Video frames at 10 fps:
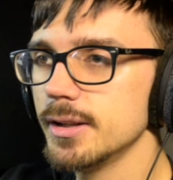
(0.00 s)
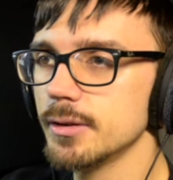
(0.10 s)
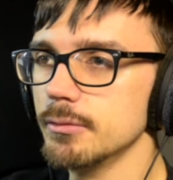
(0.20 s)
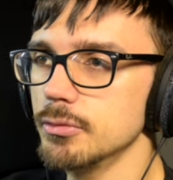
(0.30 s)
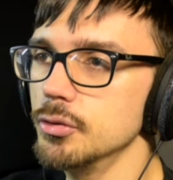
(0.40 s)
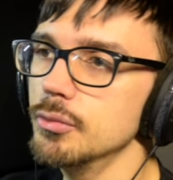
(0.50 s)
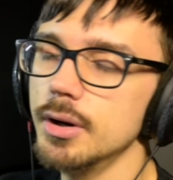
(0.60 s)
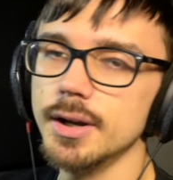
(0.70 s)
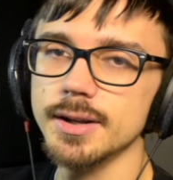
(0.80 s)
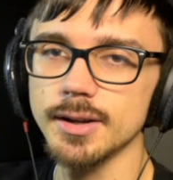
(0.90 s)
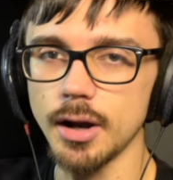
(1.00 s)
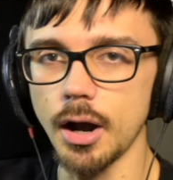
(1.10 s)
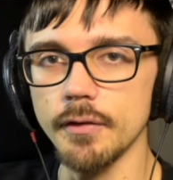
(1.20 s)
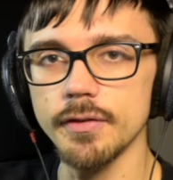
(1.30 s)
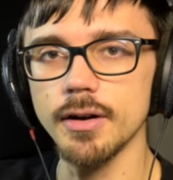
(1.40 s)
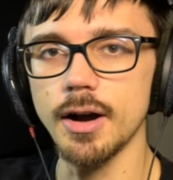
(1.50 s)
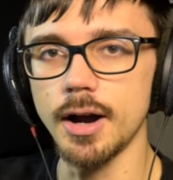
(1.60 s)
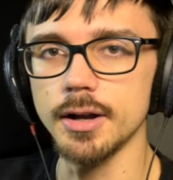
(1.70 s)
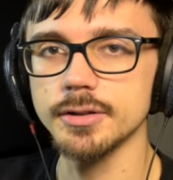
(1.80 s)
the root of our